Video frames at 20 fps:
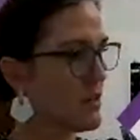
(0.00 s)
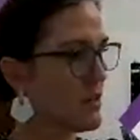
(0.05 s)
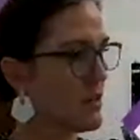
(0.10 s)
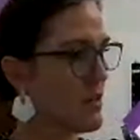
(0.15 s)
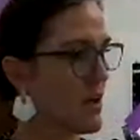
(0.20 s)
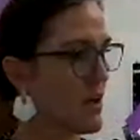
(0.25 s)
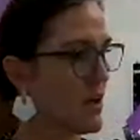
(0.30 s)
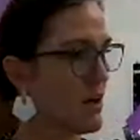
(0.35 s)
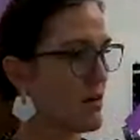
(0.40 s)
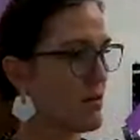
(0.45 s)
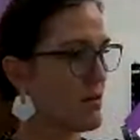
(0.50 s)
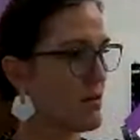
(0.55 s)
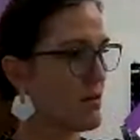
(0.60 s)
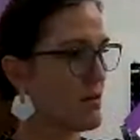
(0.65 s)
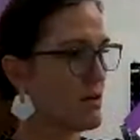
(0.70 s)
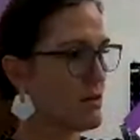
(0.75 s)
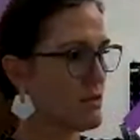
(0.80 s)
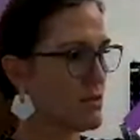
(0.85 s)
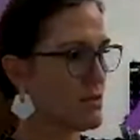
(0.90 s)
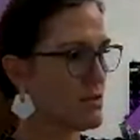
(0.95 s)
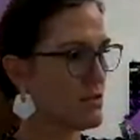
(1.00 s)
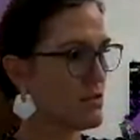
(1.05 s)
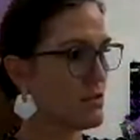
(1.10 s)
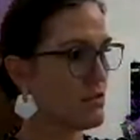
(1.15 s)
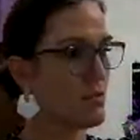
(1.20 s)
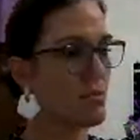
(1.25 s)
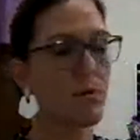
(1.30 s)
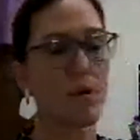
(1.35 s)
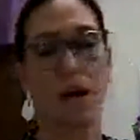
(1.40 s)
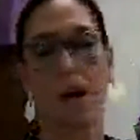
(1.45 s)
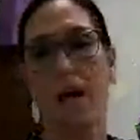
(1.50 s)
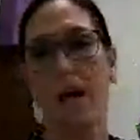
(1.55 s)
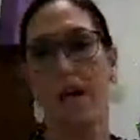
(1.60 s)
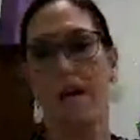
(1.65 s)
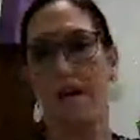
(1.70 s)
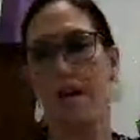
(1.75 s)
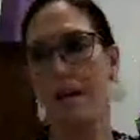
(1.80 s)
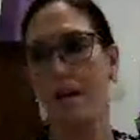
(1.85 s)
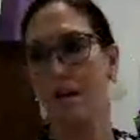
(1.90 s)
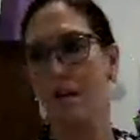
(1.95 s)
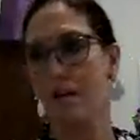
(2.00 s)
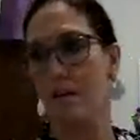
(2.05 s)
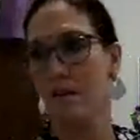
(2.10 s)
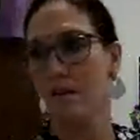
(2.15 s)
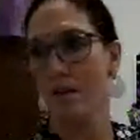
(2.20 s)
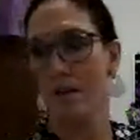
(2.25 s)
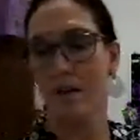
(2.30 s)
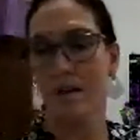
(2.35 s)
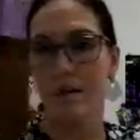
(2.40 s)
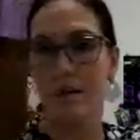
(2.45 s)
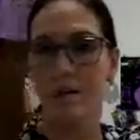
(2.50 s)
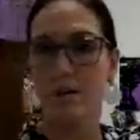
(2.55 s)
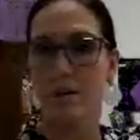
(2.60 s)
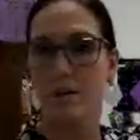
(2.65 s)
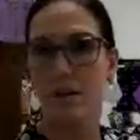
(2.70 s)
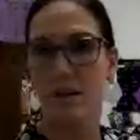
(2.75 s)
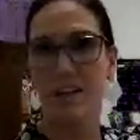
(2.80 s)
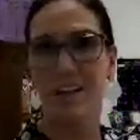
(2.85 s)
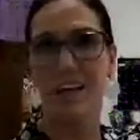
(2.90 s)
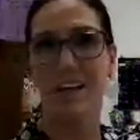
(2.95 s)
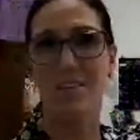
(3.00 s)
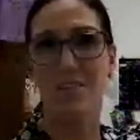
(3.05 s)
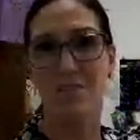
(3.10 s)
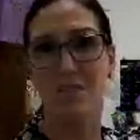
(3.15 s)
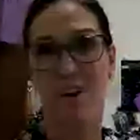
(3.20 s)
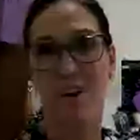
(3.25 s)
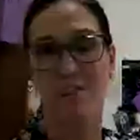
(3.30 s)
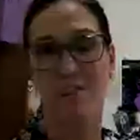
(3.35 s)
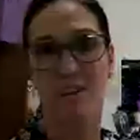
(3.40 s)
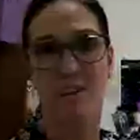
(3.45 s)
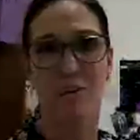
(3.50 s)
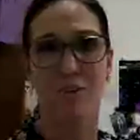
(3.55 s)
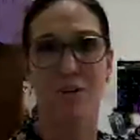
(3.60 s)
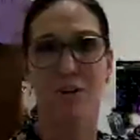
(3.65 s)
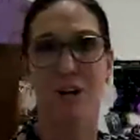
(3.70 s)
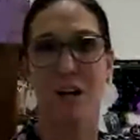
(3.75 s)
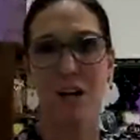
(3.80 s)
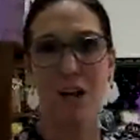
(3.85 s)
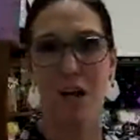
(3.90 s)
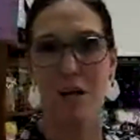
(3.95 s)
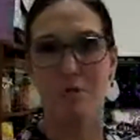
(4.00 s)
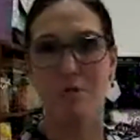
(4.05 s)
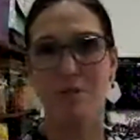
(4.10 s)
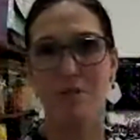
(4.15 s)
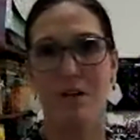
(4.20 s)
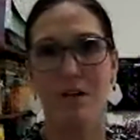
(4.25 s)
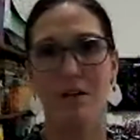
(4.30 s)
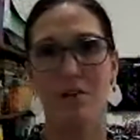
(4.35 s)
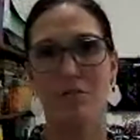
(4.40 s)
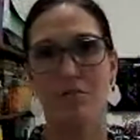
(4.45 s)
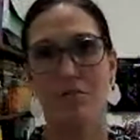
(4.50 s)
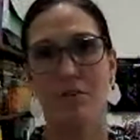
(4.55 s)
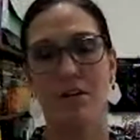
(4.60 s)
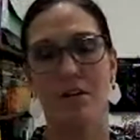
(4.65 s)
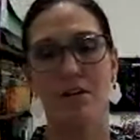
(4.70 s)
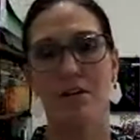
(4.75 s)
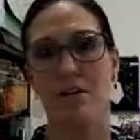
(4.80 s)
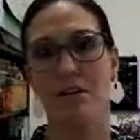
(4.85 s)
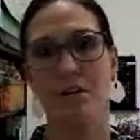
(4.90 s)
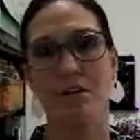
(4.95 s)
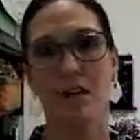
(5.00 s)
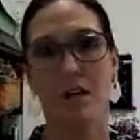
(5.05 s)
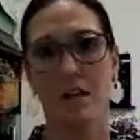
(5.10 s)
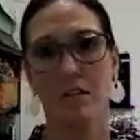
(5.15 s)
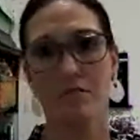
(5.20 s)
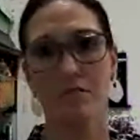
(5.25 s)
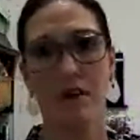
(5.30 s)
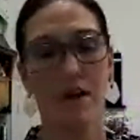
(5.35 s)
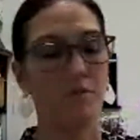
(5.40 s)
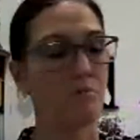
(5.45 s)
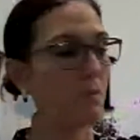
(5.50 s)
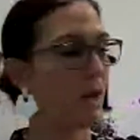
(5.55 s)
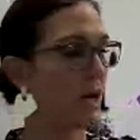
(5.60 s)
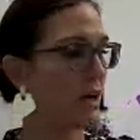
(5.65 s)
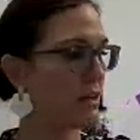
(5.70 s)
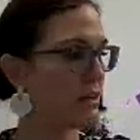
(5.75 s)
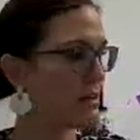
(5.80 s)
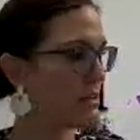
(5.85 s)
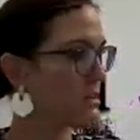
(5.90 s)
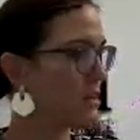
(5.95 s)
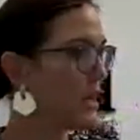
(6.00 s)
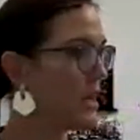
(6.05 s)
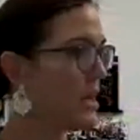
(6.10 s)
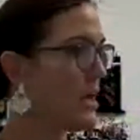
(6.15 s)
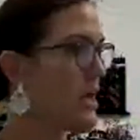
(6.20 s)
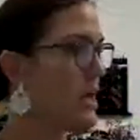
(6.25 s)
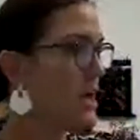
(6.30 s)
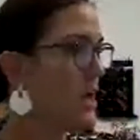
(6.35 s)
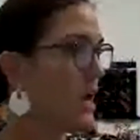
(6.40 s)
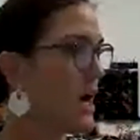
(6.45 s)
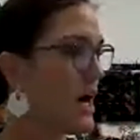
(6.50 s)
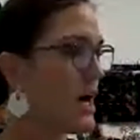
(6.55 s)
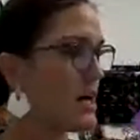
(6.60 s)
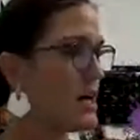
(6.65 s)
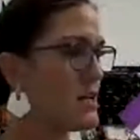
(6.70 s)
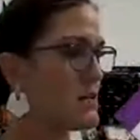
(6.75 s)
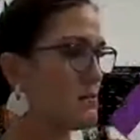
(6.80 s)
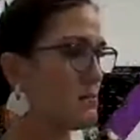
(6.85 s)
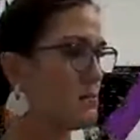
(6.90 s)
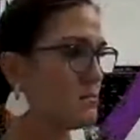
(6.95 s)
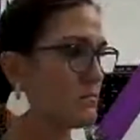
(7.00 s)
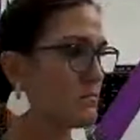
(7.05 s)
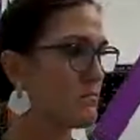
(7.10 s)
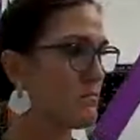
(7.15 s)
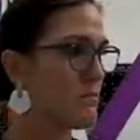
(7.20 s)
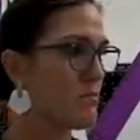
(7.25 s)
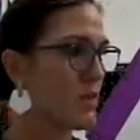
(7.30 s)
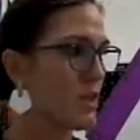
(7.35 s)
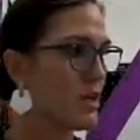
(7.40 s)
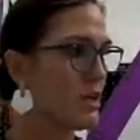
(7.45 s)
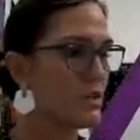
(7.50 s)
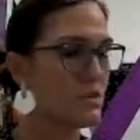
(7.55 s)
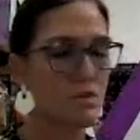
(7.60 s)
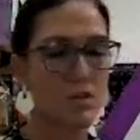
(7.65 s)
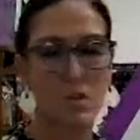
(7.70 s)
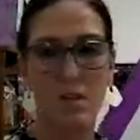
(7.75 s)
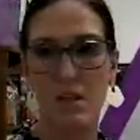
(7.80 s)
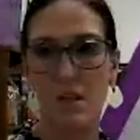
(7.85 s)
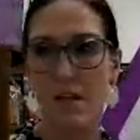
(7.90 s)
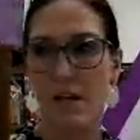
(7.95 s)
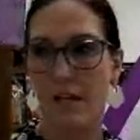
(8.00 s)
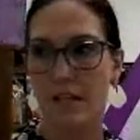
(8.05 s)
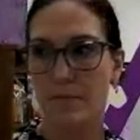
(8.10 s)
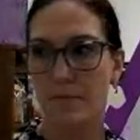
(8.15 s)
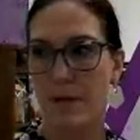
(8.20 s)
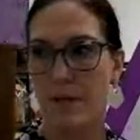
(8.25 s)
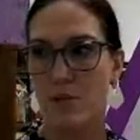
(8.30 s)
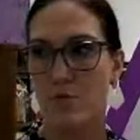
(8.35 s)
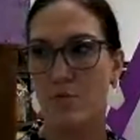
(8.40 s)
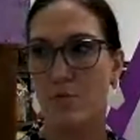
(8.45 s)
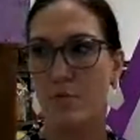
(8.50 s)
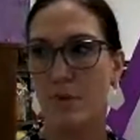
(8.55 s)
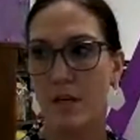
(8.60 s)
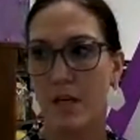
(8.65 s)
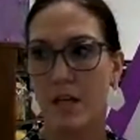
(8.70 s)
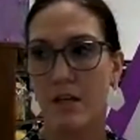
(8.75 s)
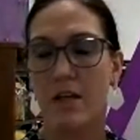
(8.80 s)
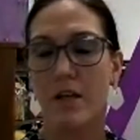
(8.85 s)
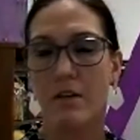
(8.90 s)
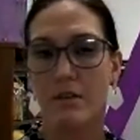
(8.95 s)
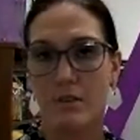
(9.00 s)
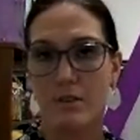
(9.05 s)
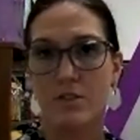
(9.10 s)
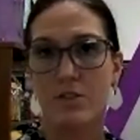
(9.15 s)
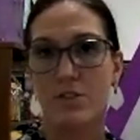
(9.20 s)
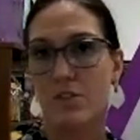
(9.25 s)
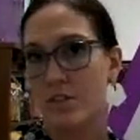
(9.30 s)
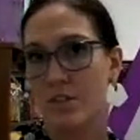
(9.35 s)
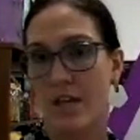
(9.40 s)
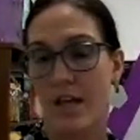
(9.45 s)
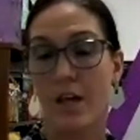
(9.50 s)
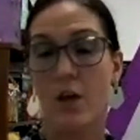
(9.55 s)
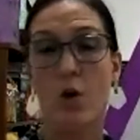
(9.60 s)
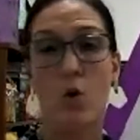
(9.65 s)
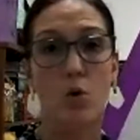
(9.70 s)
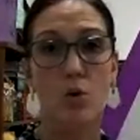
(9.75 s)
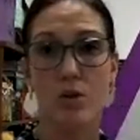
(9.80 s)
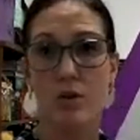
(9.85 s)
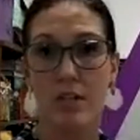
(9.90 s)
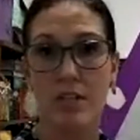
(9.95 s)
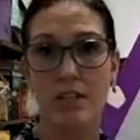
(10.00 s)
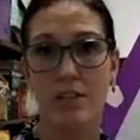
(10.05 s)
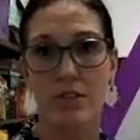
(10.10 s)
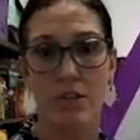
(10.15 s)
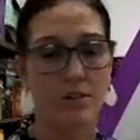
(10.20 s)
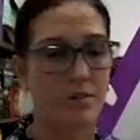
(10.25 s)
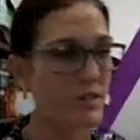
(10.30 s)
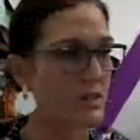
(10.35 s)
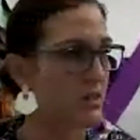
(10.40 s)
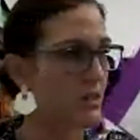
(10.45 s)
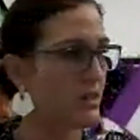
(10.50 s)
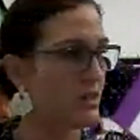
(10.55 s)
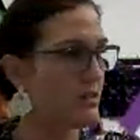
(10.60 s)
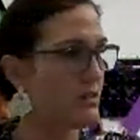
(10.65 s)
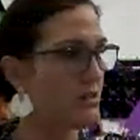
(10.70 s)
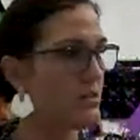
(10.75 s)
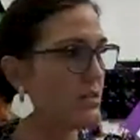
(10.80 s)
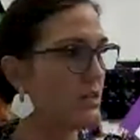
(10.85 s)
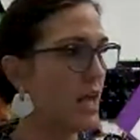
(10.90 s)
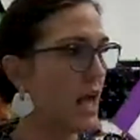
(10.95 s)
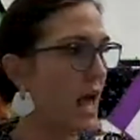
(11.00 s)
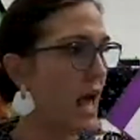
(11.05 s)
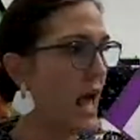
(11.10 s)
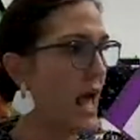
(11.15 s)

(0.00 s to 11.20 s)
They're super handy. You can get like 500 on Amazon for like $5. So then the next page will be, it'll just say quarterly services.